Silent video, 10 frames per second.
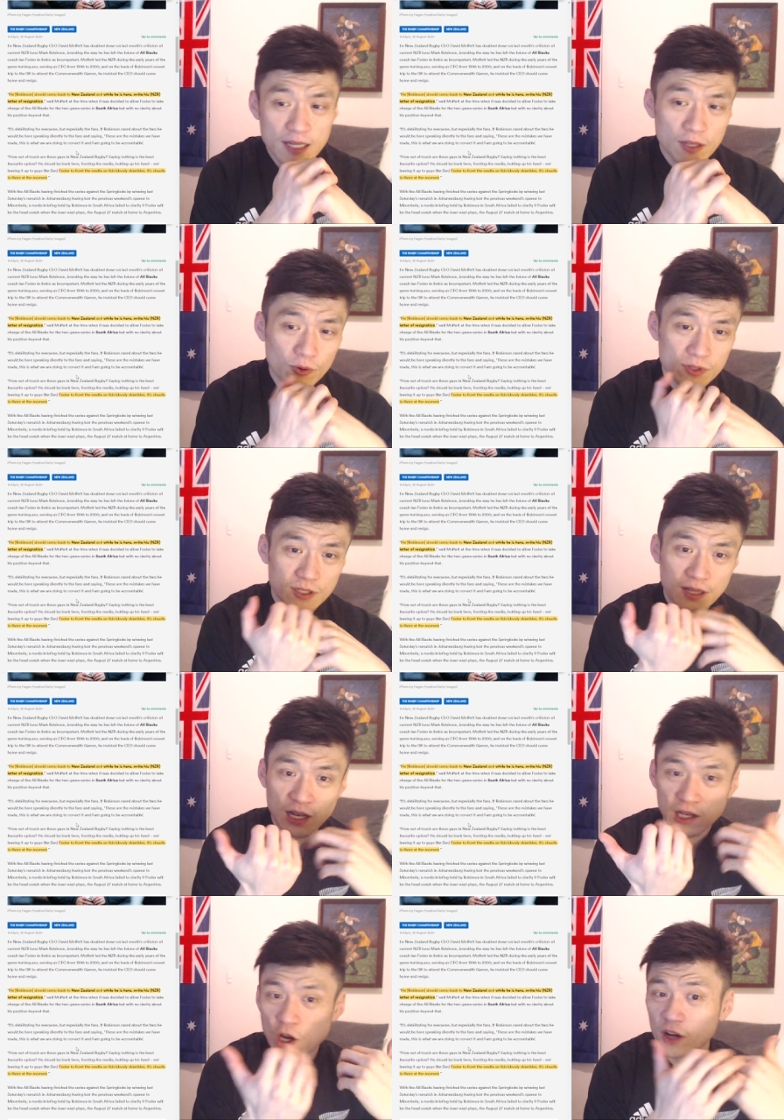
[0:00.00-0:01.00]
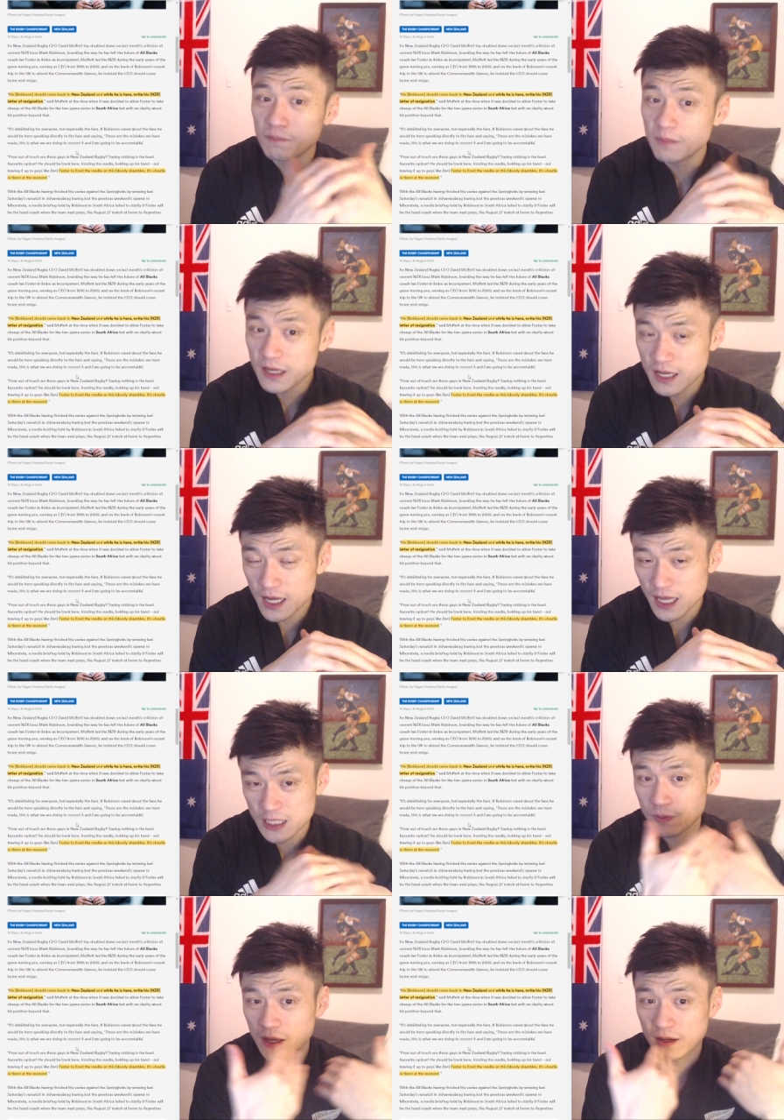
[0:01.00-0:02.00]
There was a lot of media
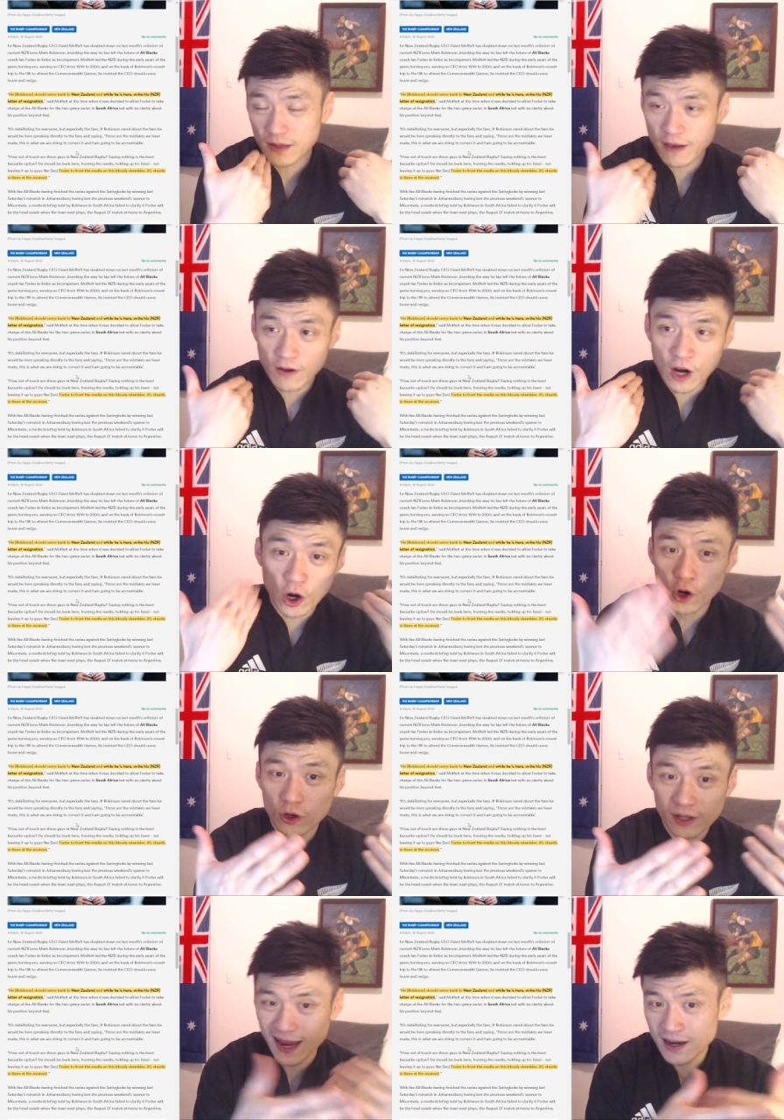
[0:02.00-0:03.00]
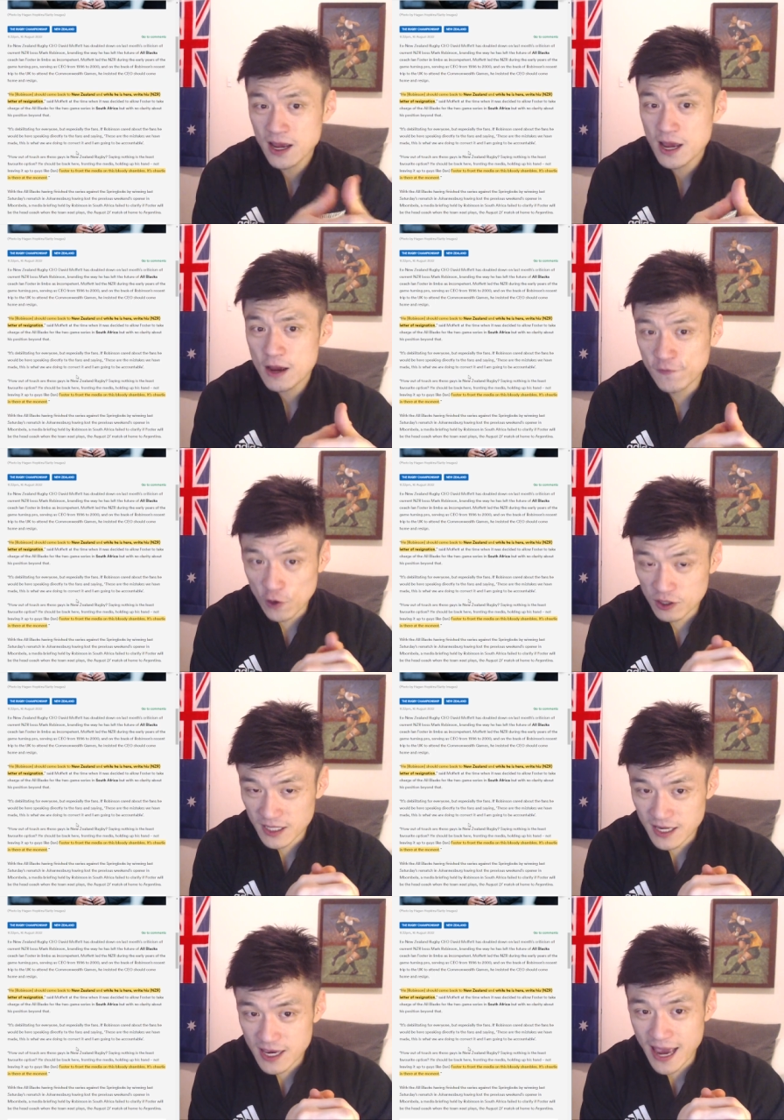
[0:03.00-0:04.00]
that's being hurled at
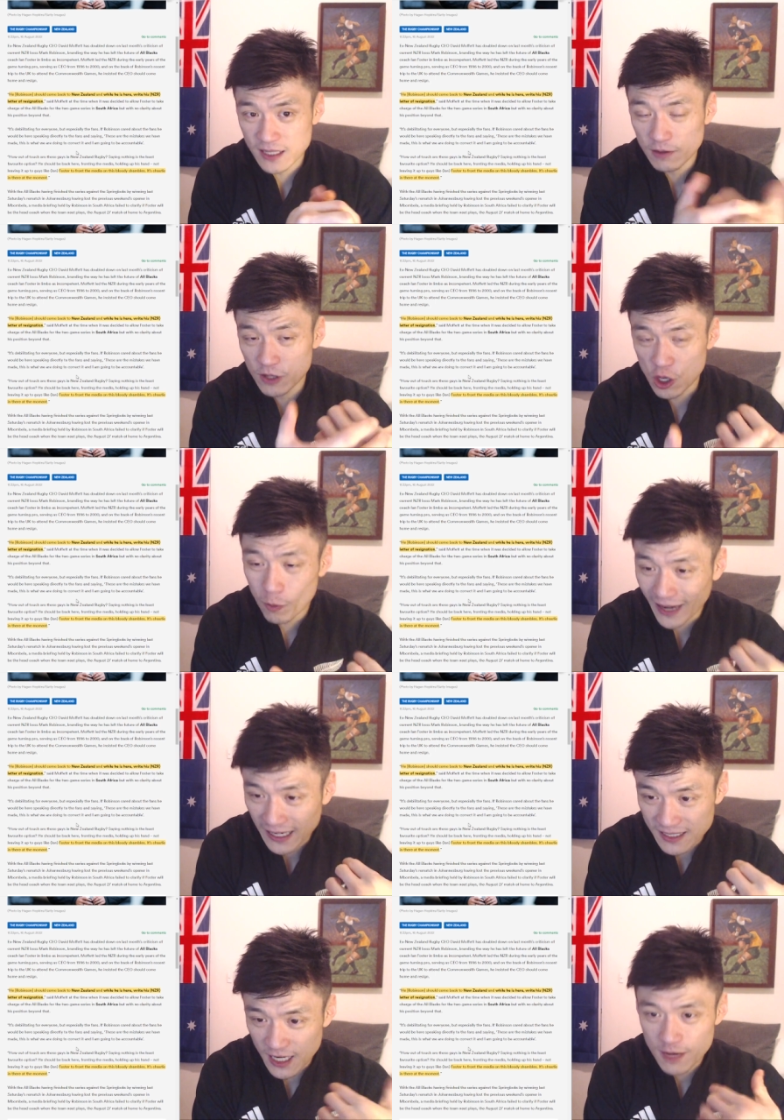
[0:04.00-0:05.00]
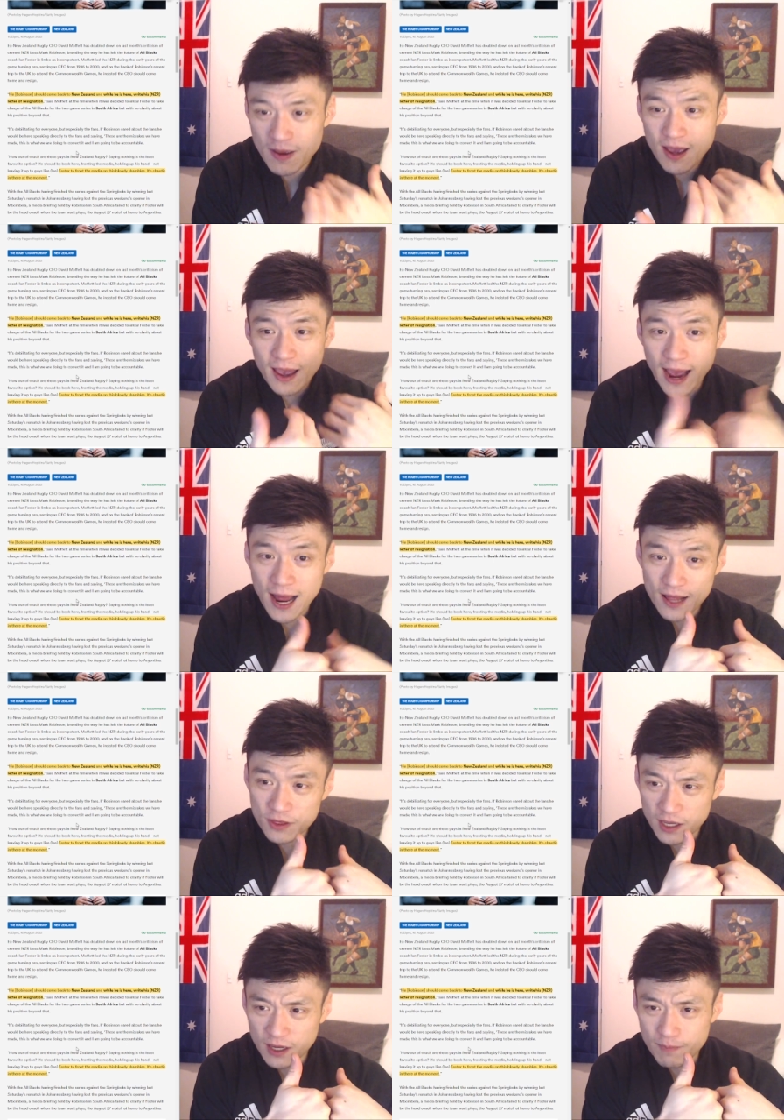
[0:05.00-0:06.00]
Fozzie and the All Blacks team, and
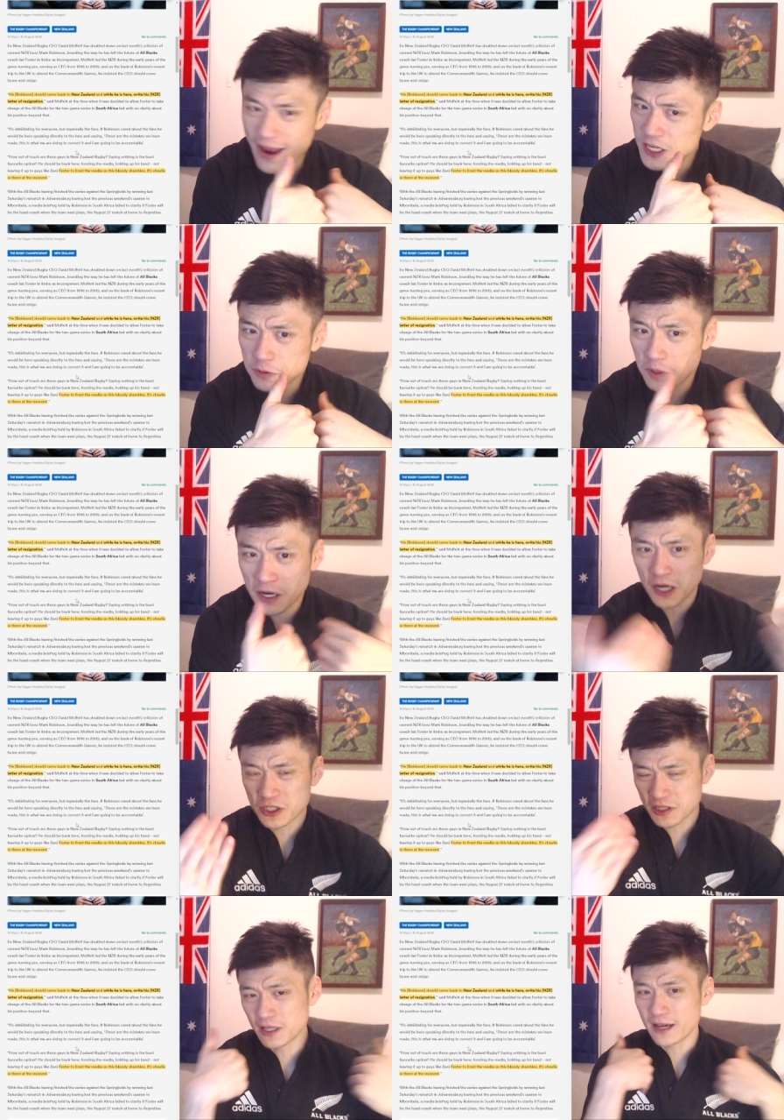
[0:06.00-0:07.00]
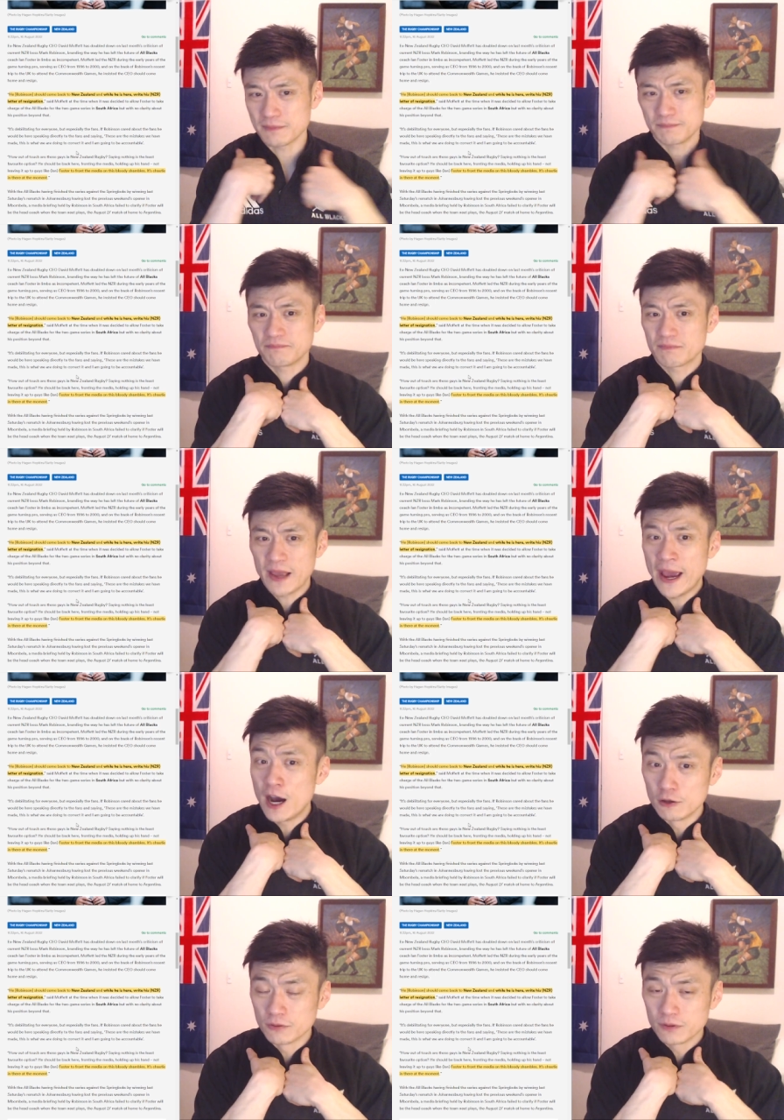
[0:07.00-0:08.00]
the management kind of just like
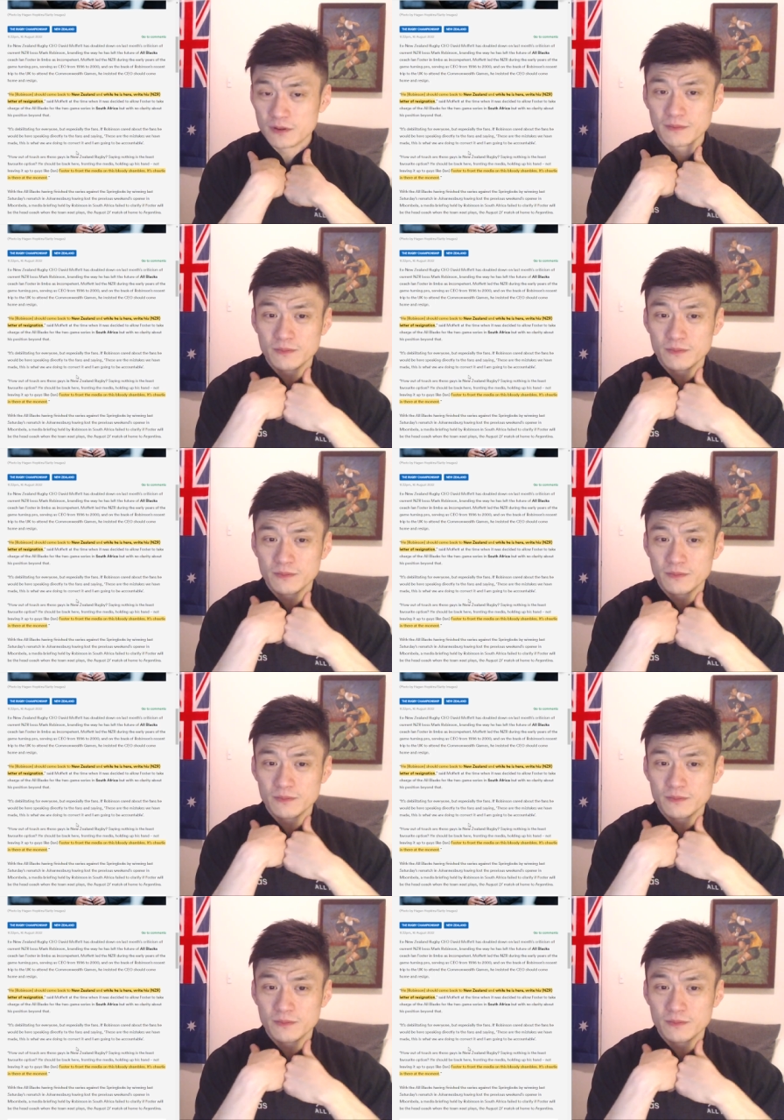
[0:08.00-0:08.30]
held,